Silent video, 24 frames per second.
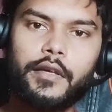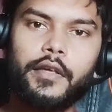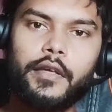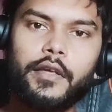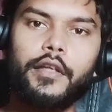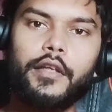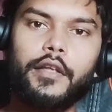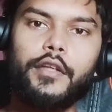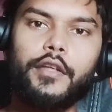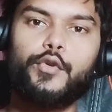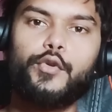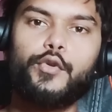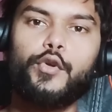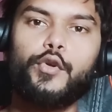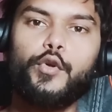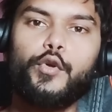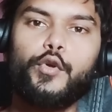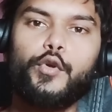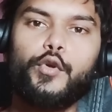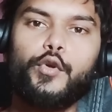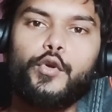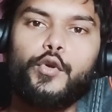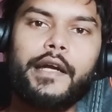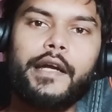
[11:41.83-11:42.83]
So you
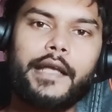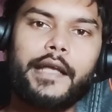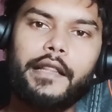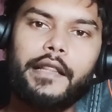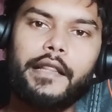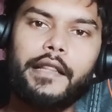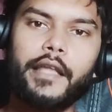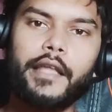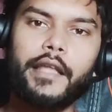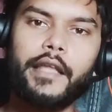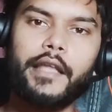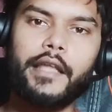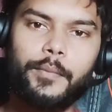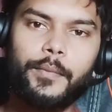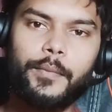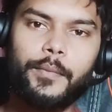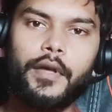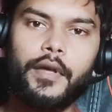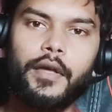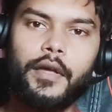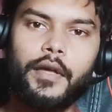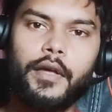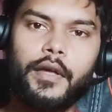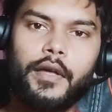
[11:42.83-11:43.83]
can tell them
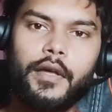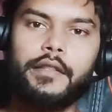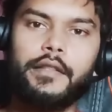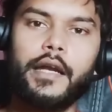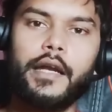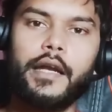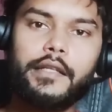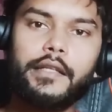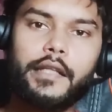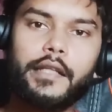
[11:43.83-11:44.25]
that